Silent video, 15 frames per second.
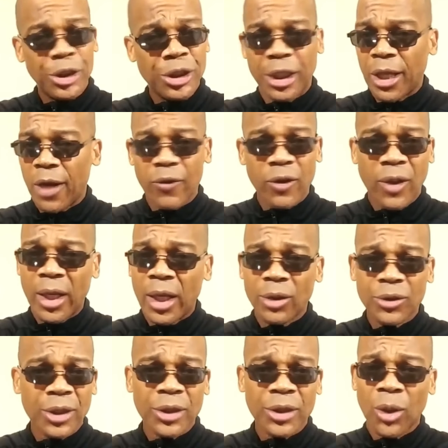and everything
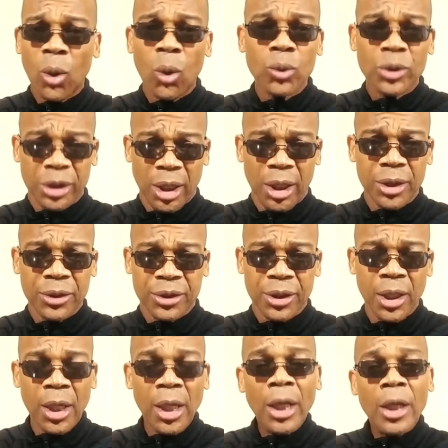else that's owed to us,
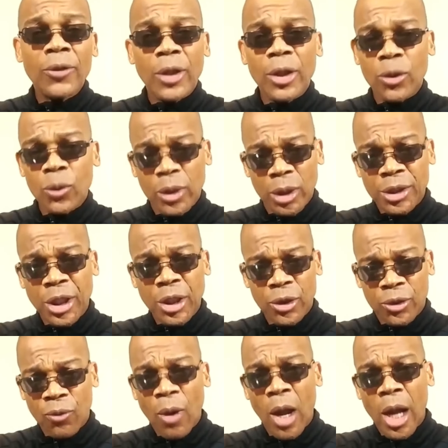then you continue
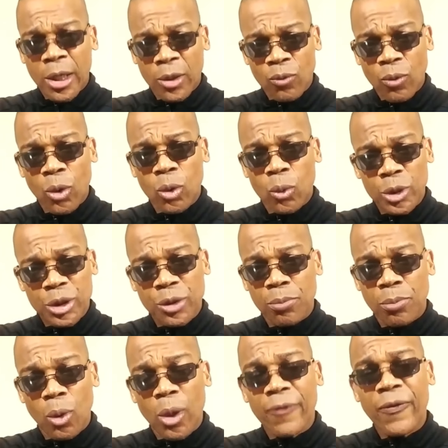to rock and roll with your
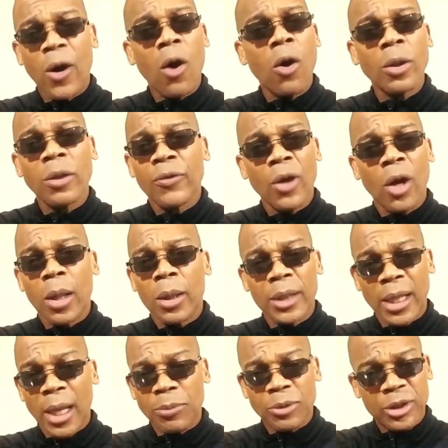boy. For all of y'all
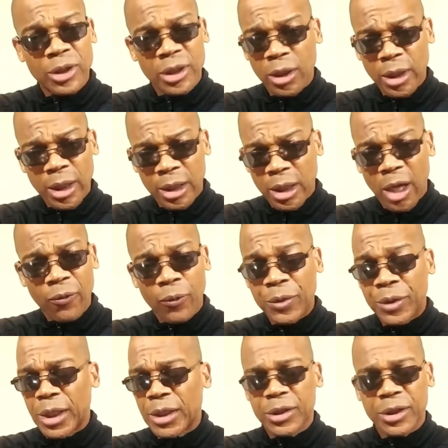that I'm still in love with,
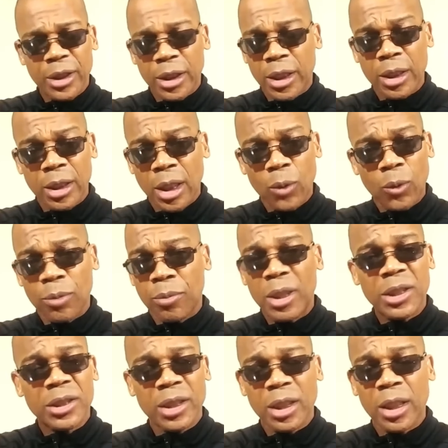that's still in love with me,
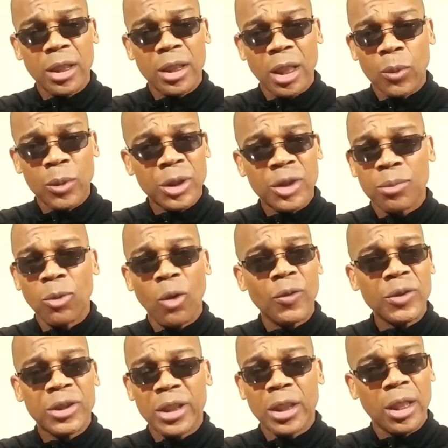still in love with this movement,
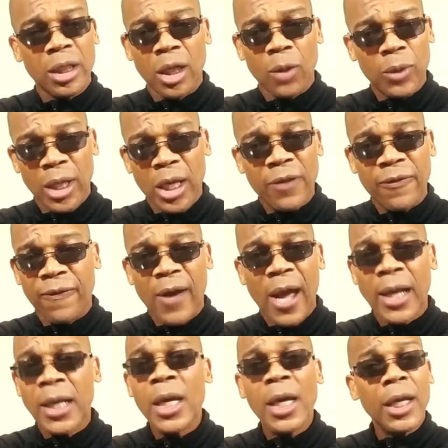still in love with
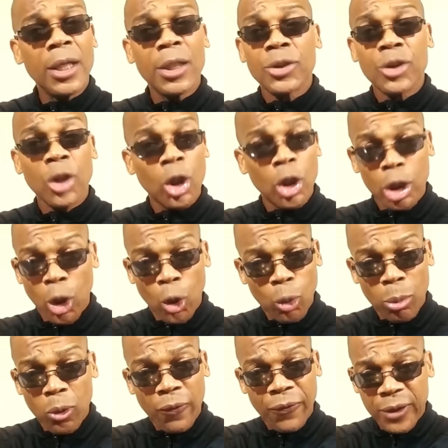NFAC, it is a
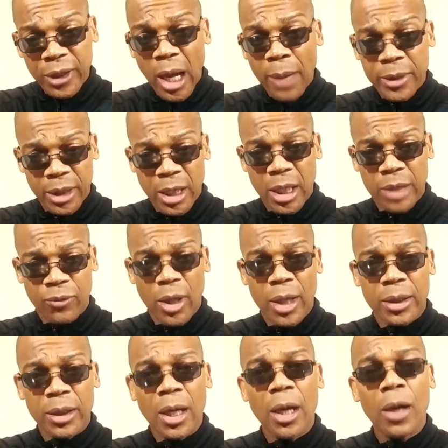global phenomenon
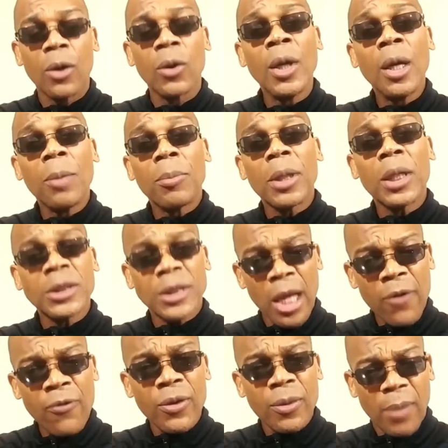right now, because
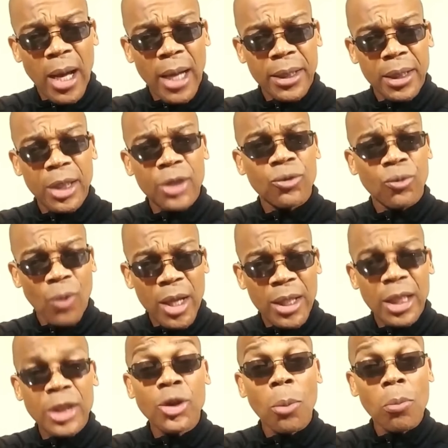everybody is
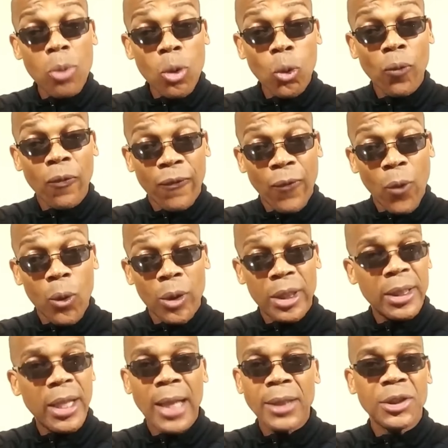ready to move forward and
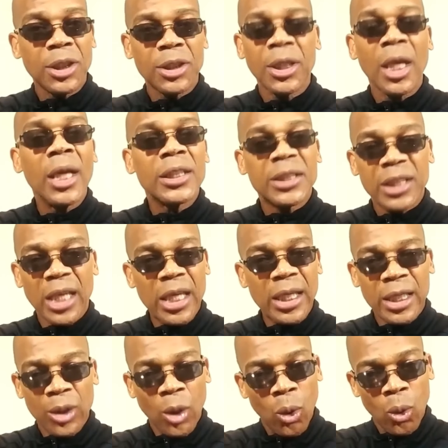not just sing
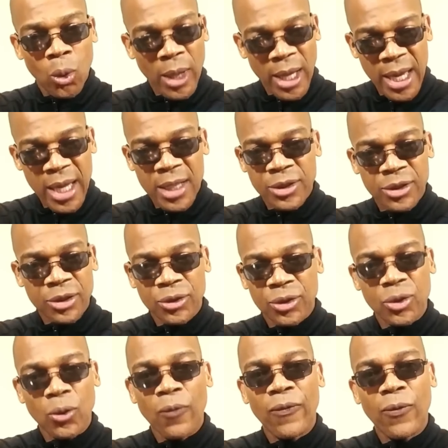and hold hands and
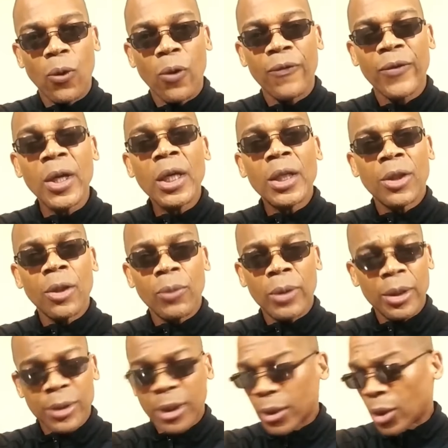so forth.
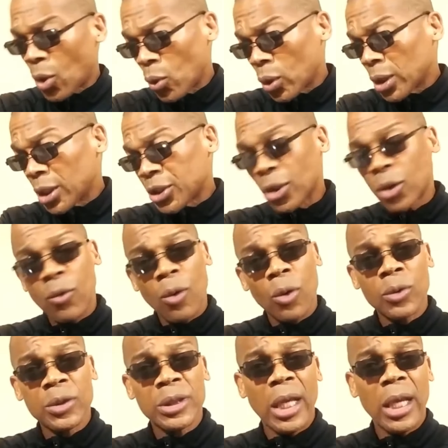The coalition
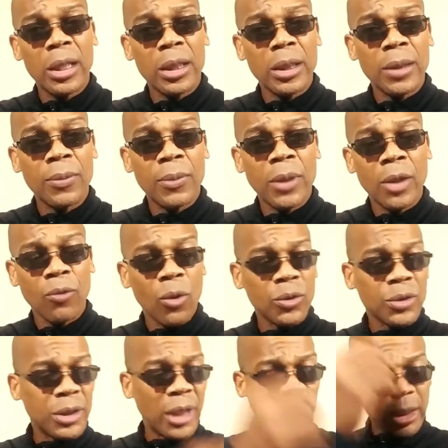grows daily. It
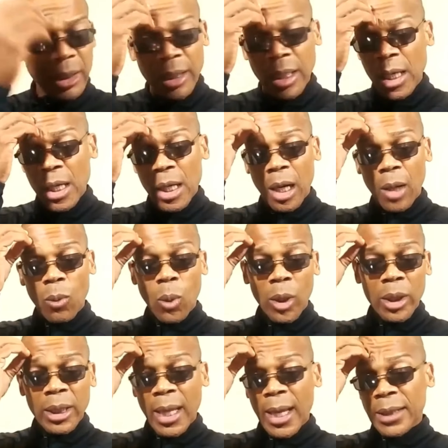grows daily.
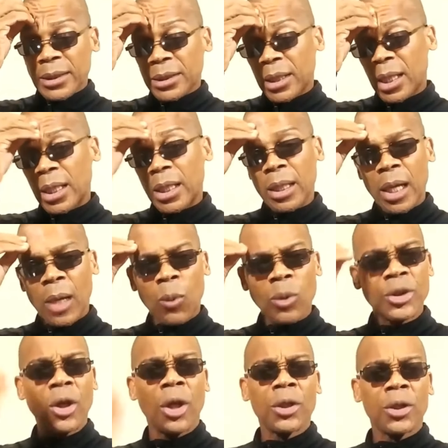One last thing I
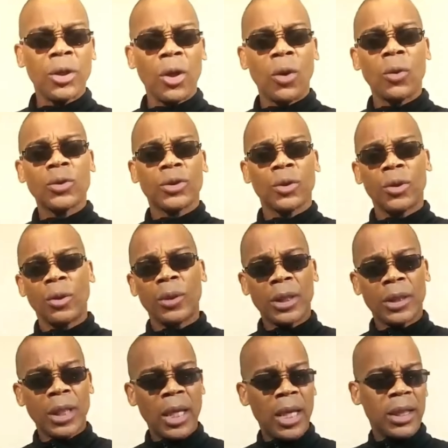want y'all to know, so you
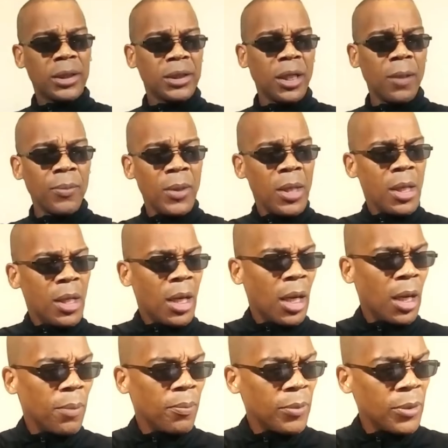get the heads up.
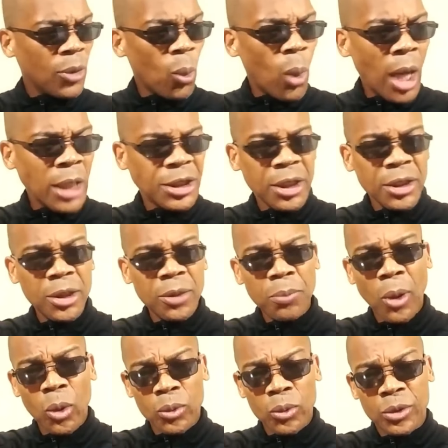The Washington
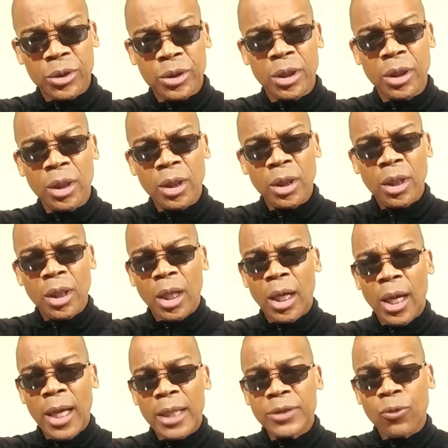Post
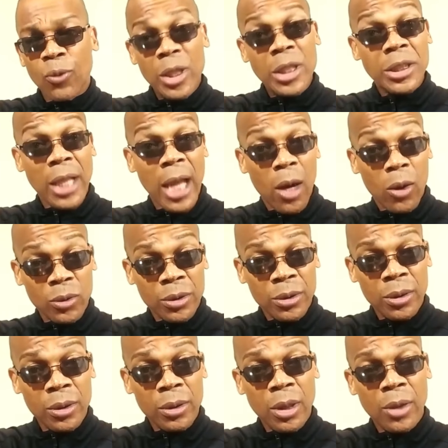has reached out.
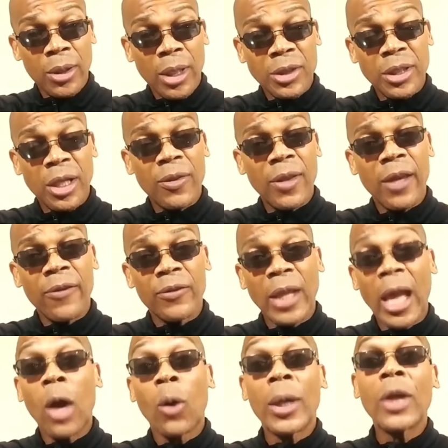They said they are
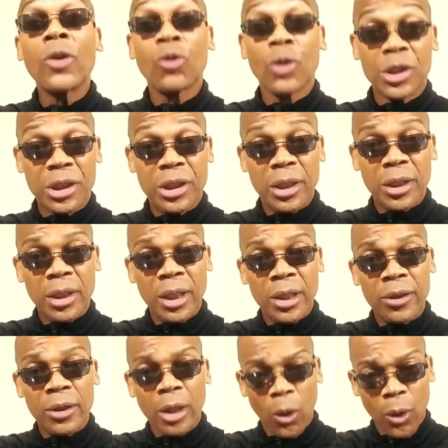now interested
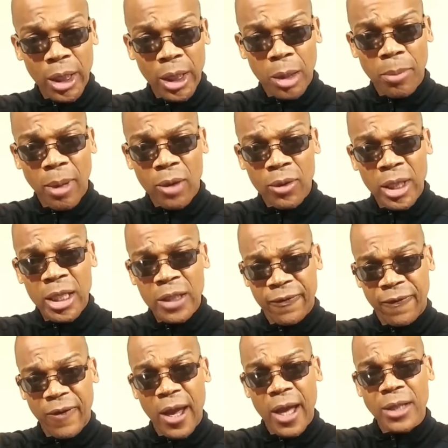in learning about
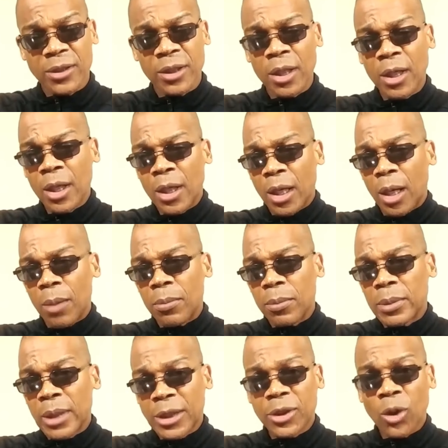NFAC.
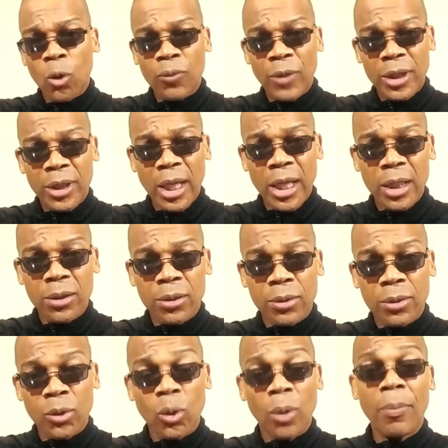Let's hope that they
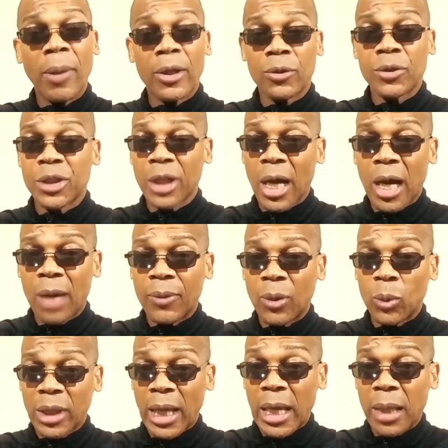do a better job than
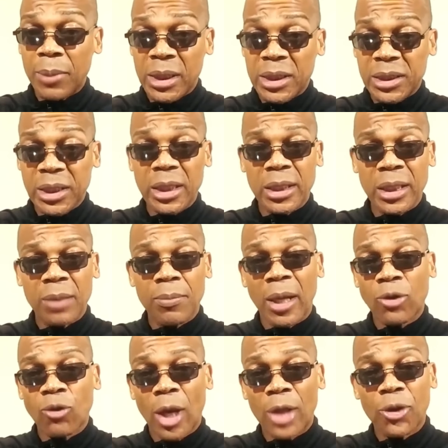what ABC did by
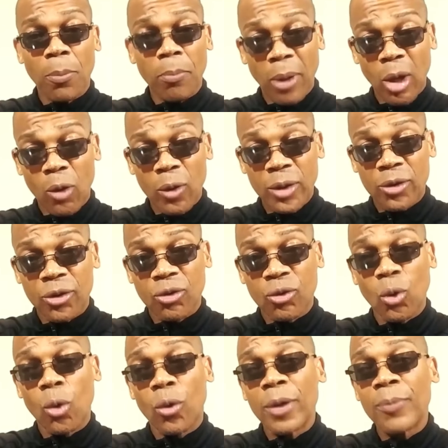trying to bury the
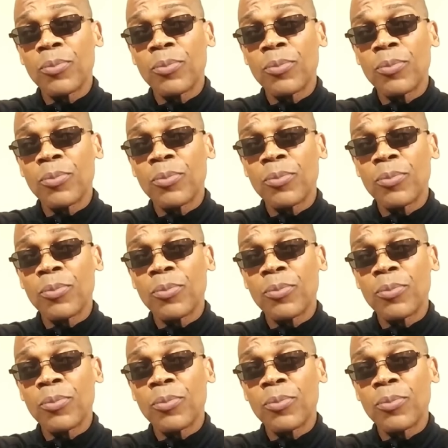story.